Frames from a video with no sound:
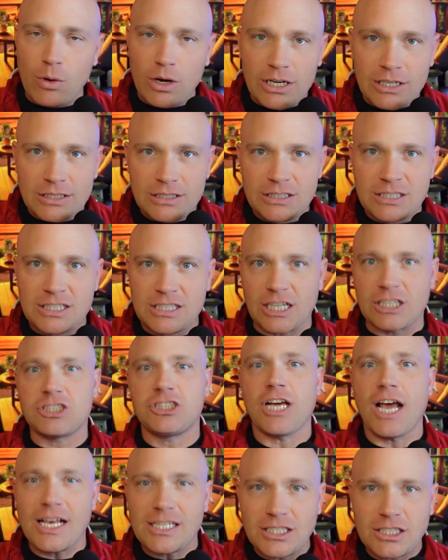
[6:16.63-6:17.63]
would
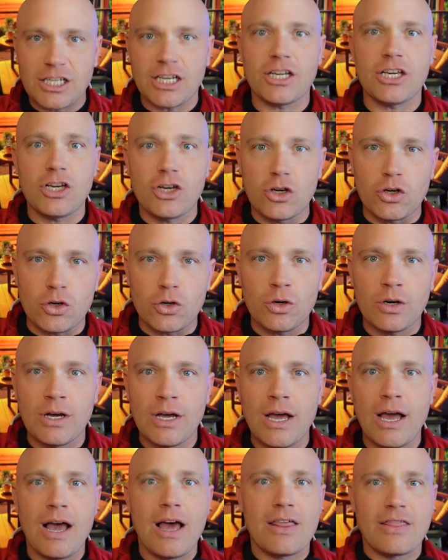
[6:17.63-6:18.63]
suggest to you
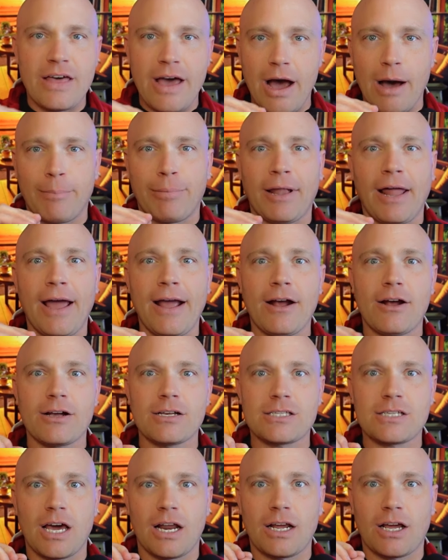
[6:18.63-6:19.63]
that a player
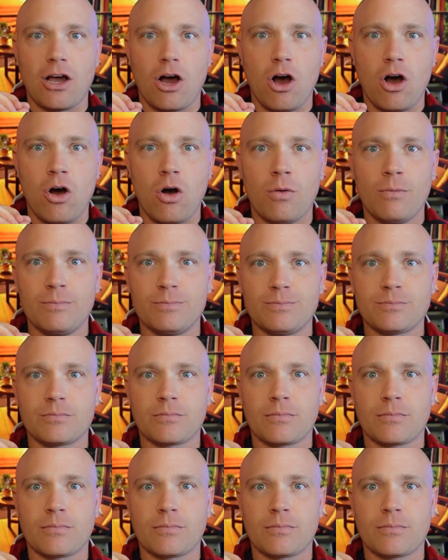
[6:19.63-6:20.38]
is going to go